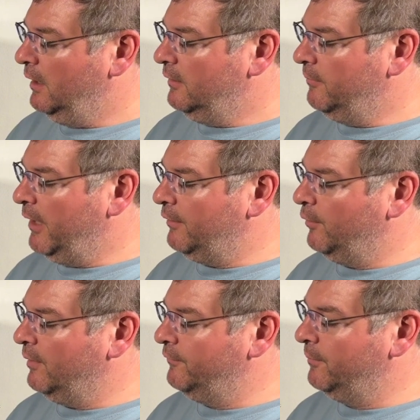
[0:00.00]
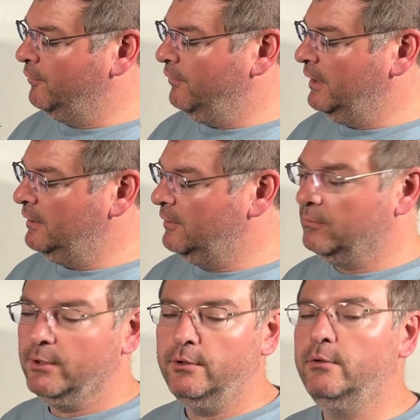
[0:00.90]
the battery went from green to
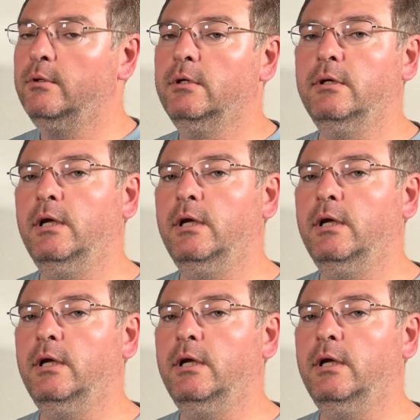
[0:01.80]
blue,